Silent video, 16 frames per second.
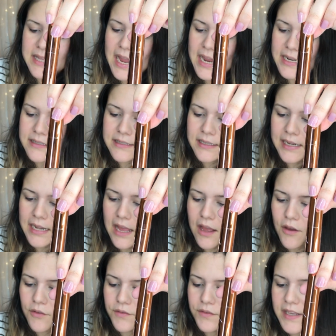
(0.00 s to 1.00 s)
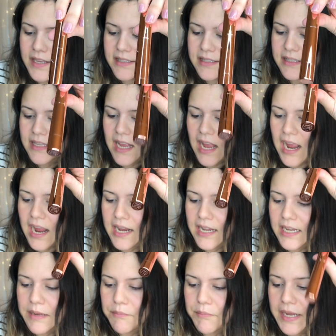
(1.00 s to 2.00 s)
light as a cloud. This
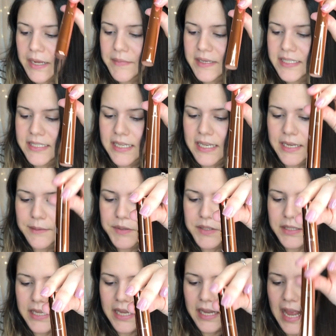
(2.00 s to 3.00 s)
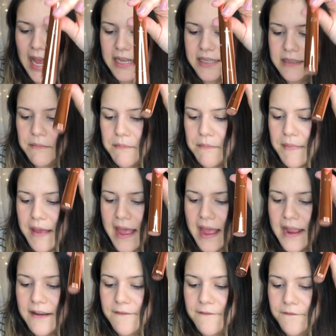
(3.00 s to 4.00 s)
highly pigmented lipstick has a
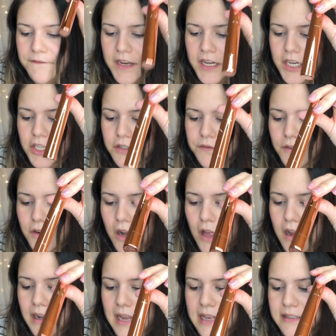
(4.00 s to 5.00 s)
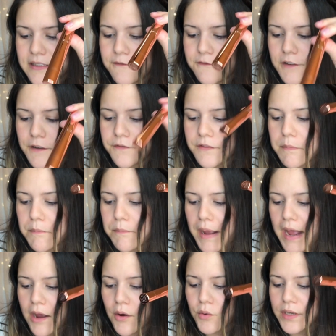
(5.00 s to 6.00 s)
matte finish for long-lasting, fluffy,
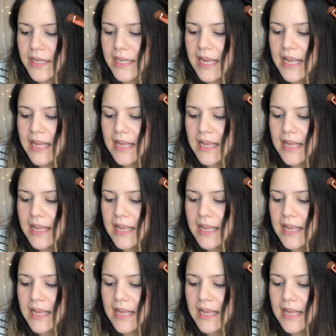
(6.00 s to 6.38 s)
pouty